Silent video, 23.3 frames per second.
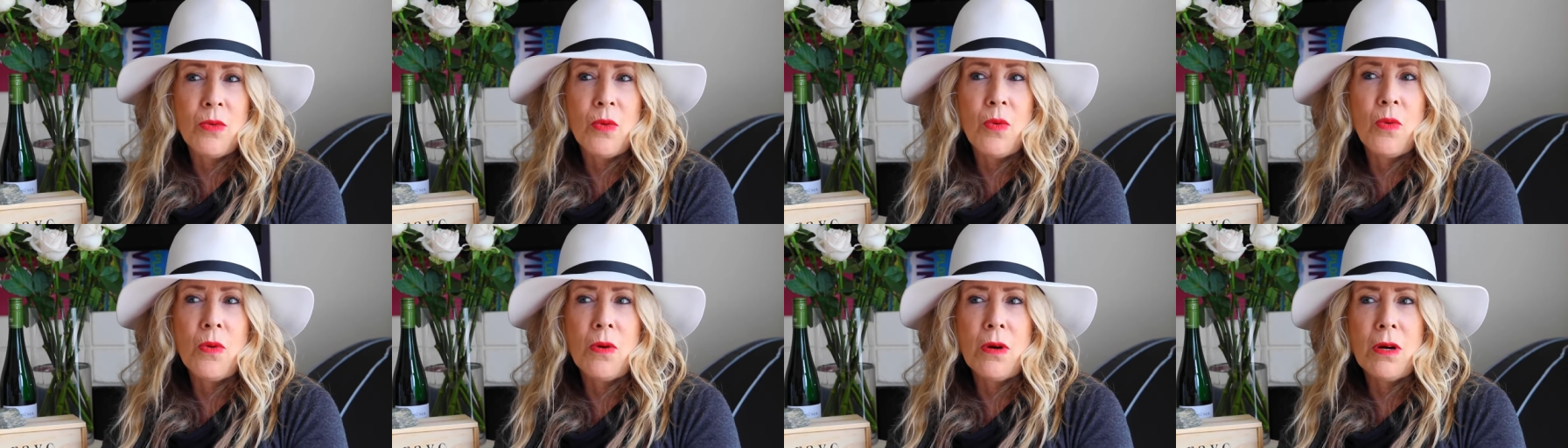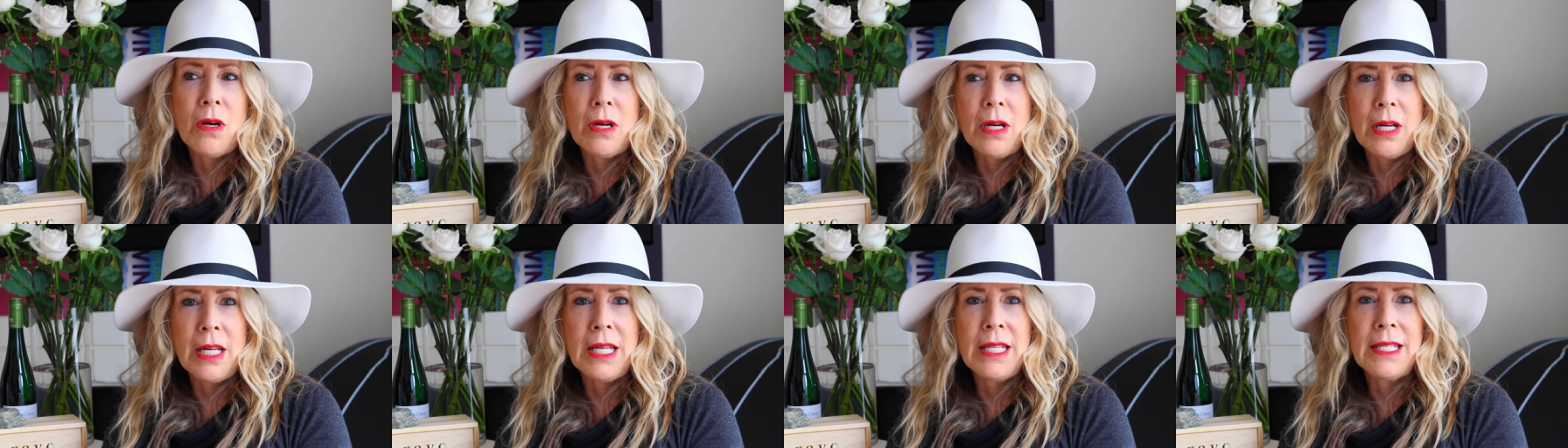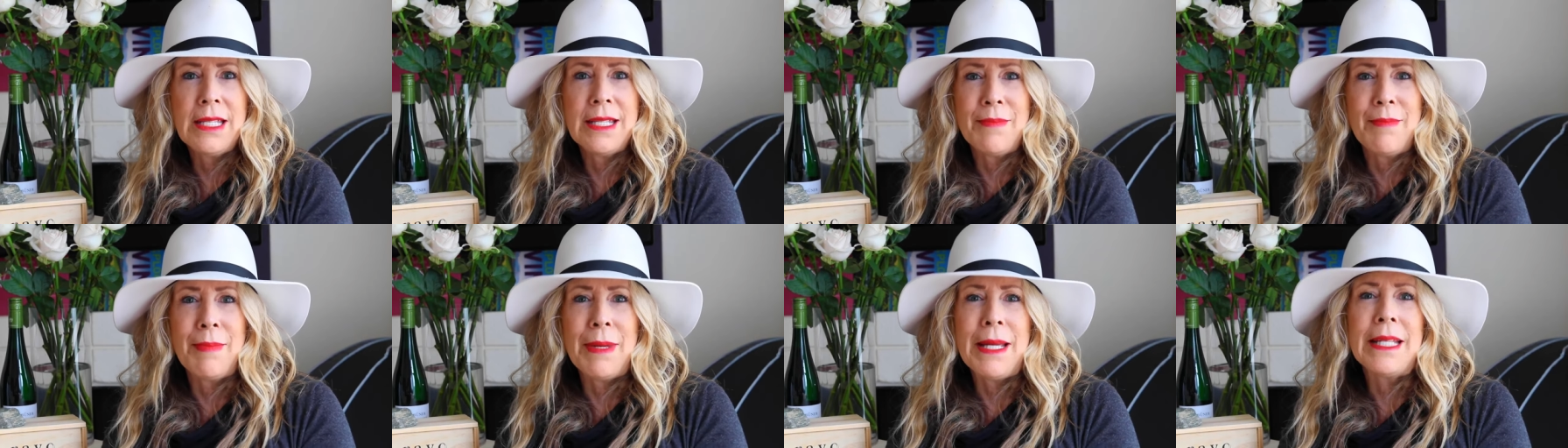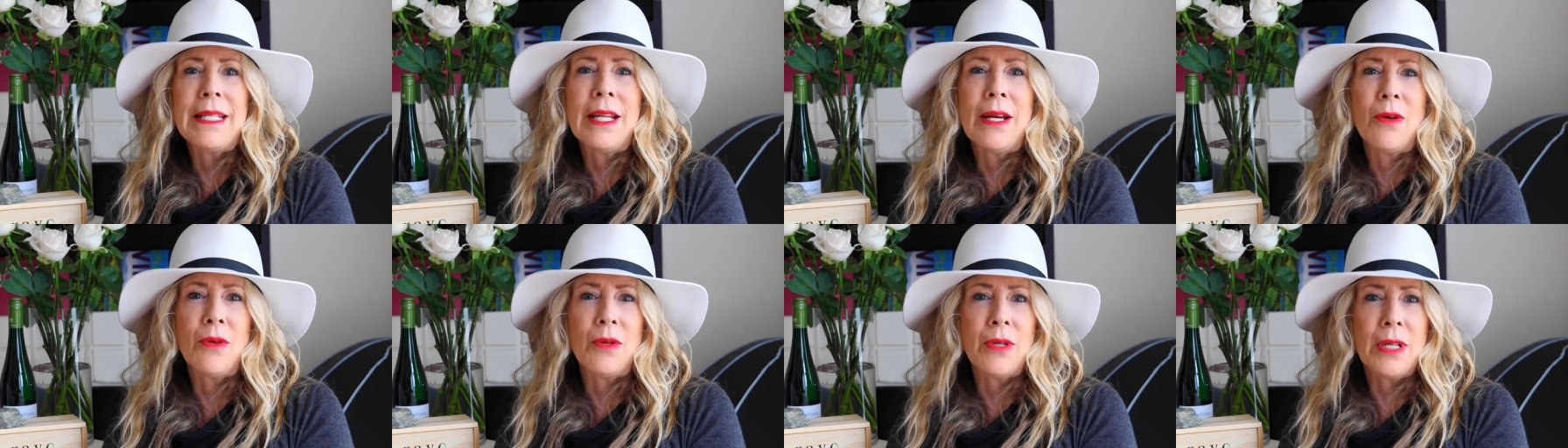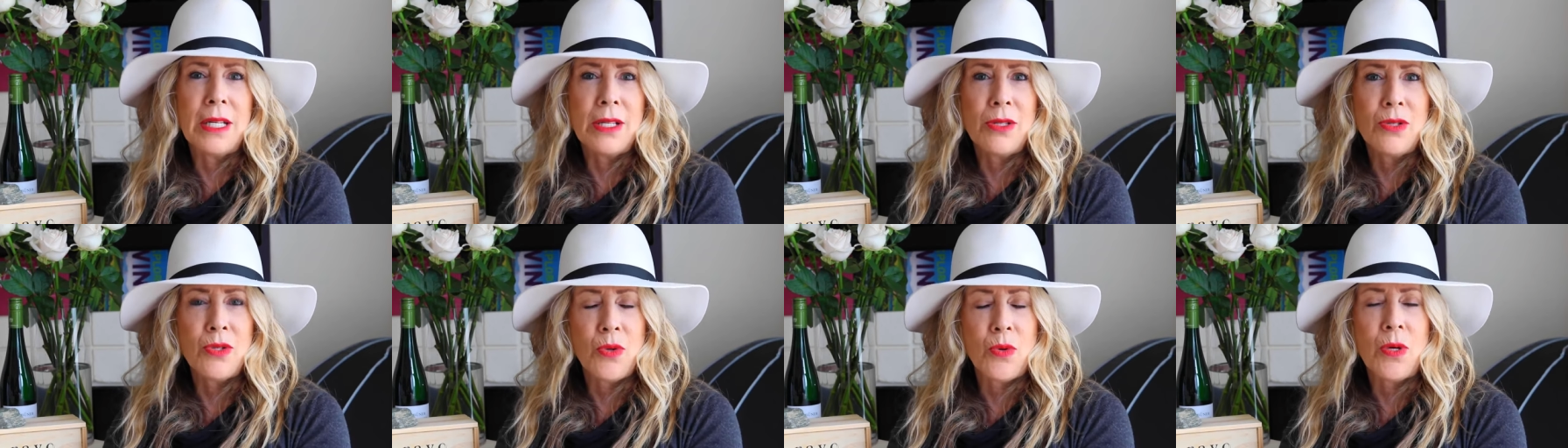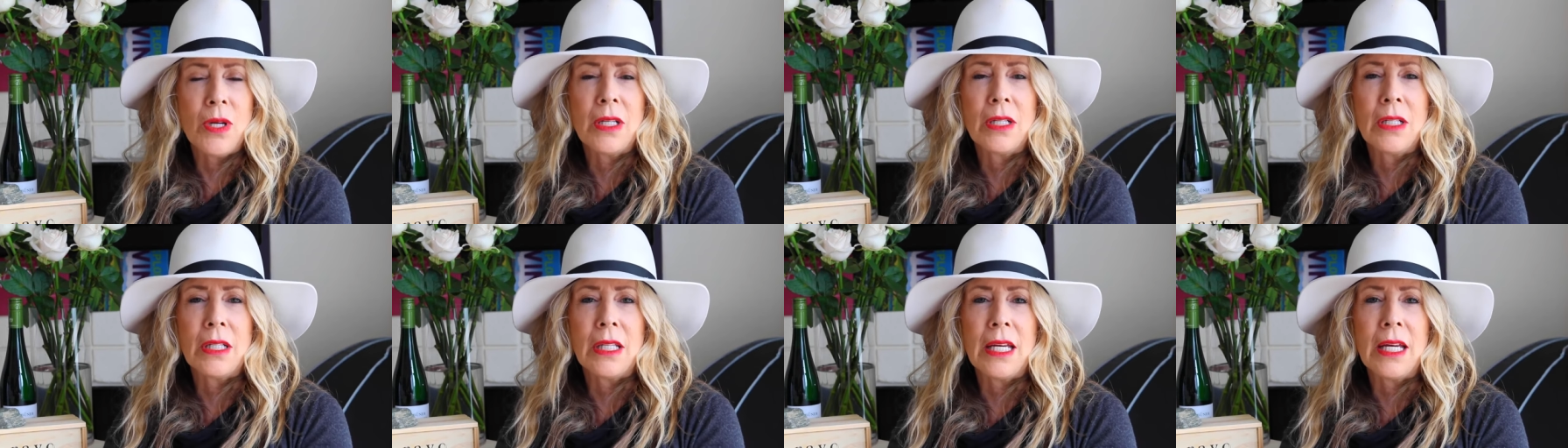or it's been known
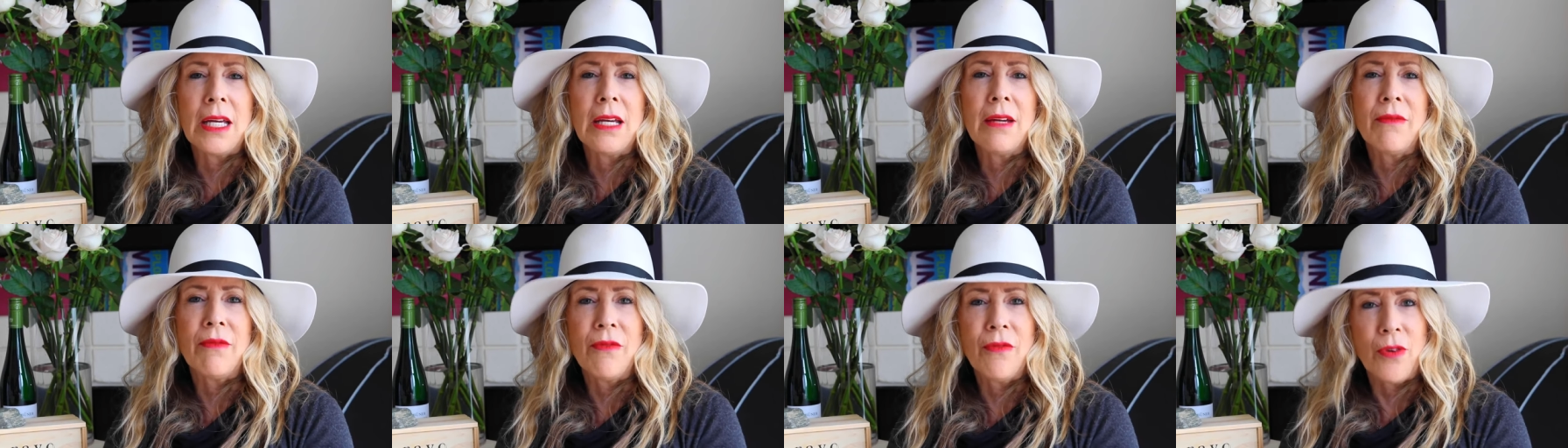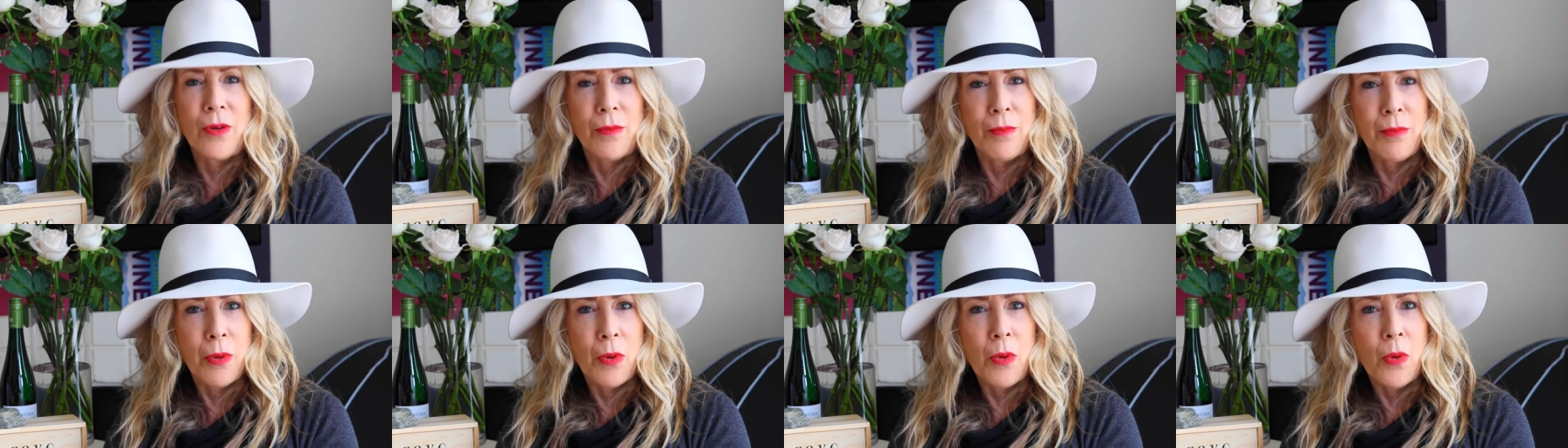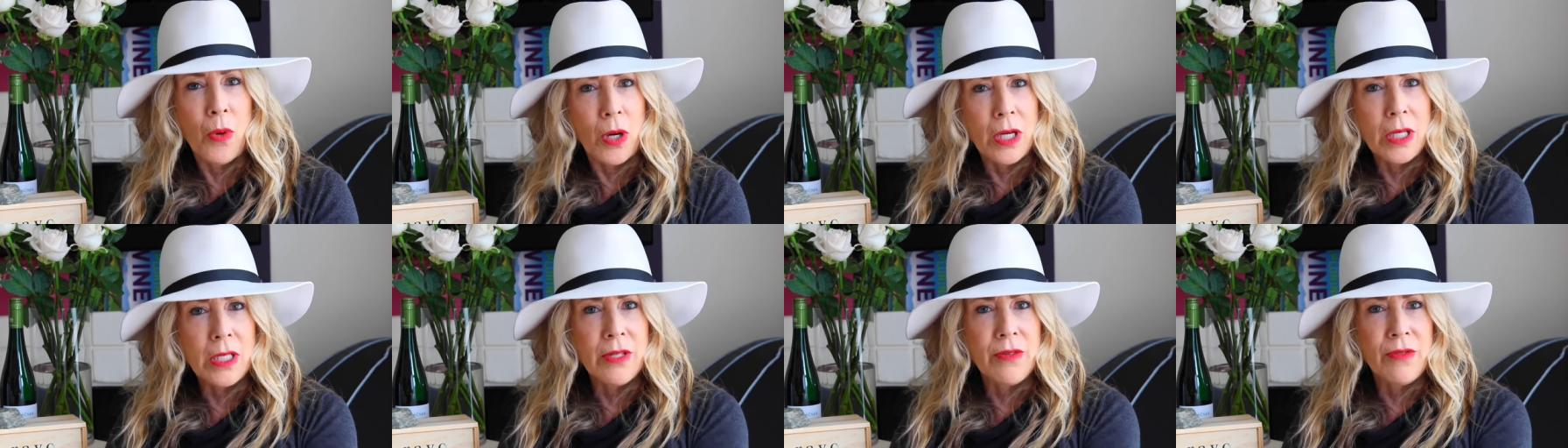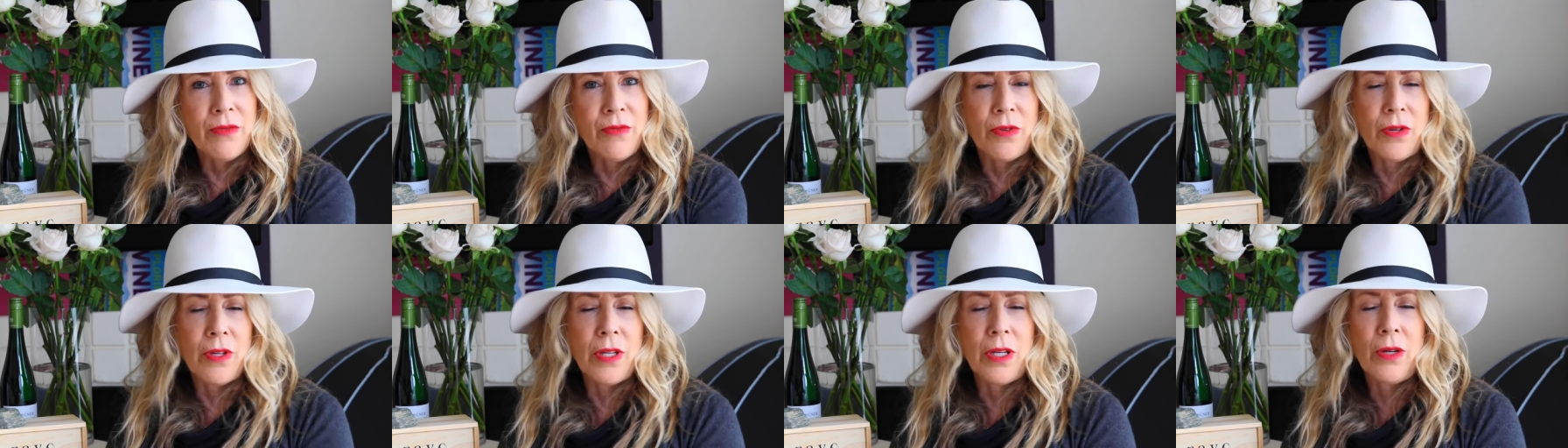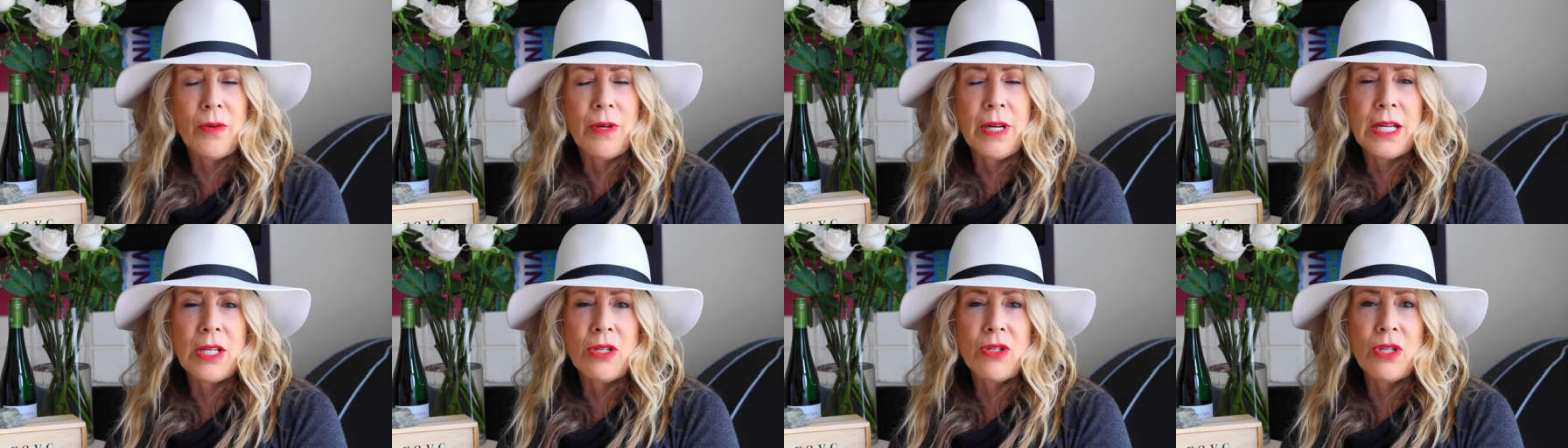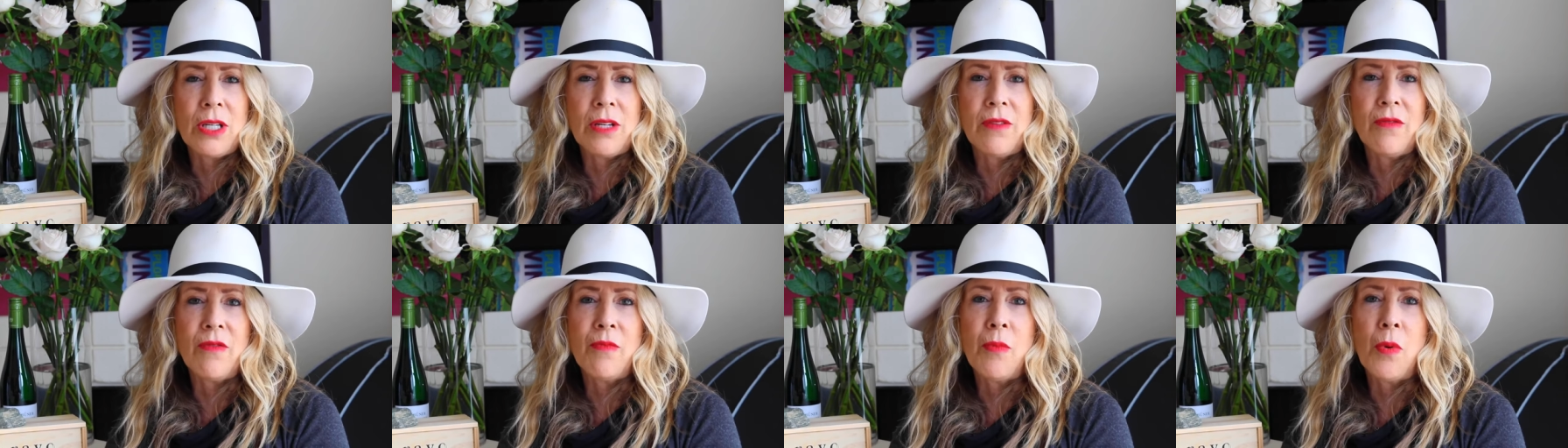historically for port, for the
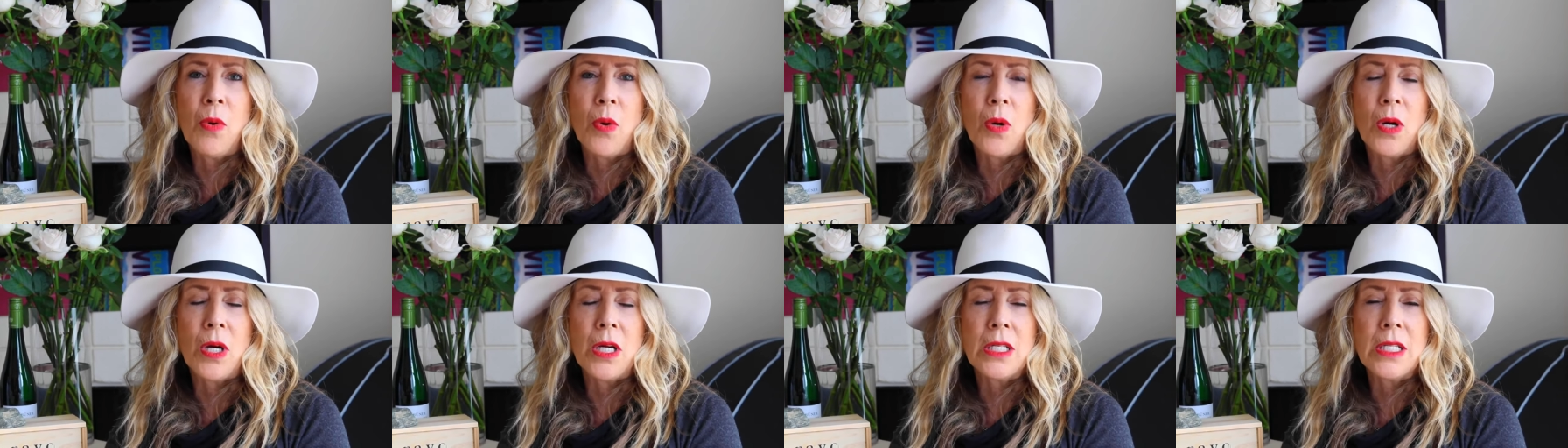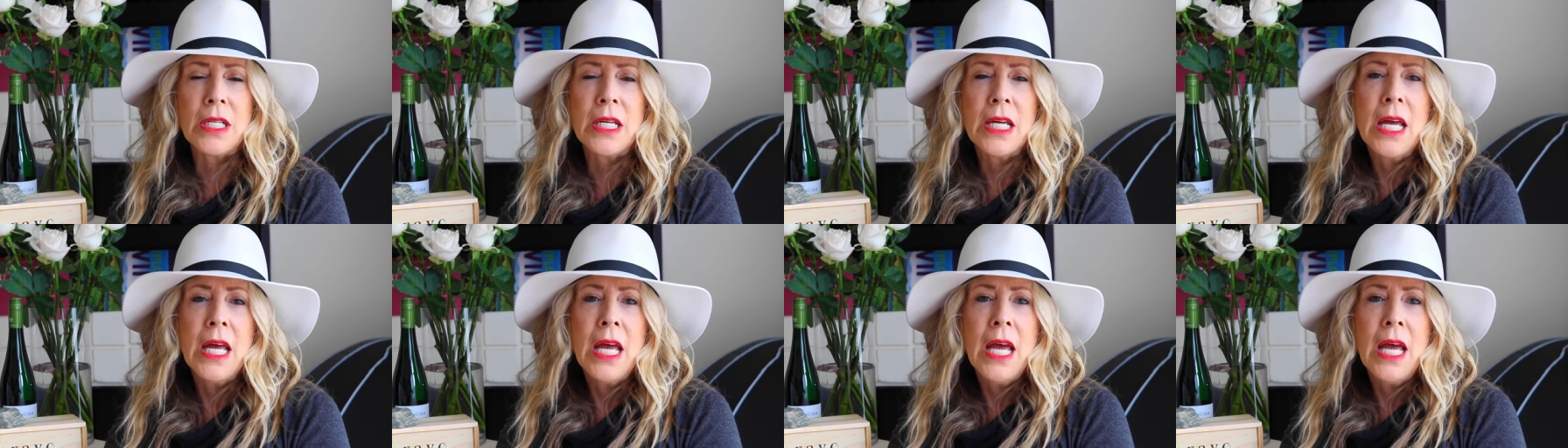creation of port.